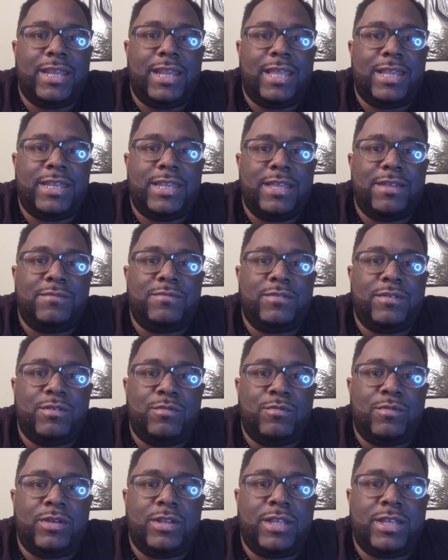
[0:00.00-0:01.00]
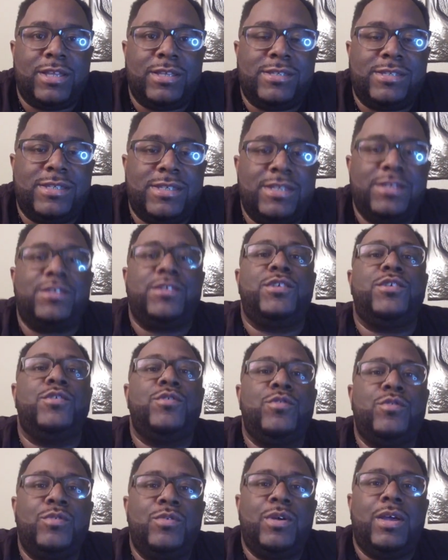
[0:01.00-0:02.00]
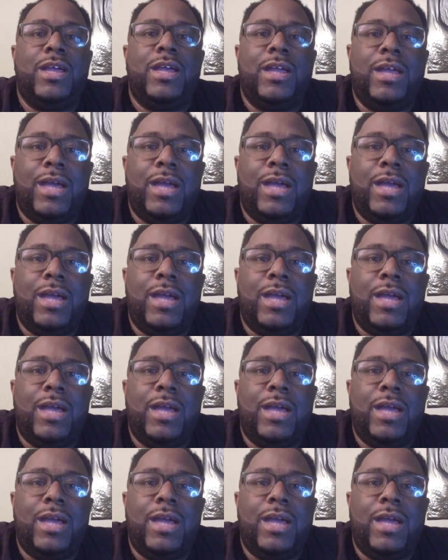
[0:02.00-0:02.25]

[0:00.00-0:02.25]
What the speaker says: and I definitely want to consider you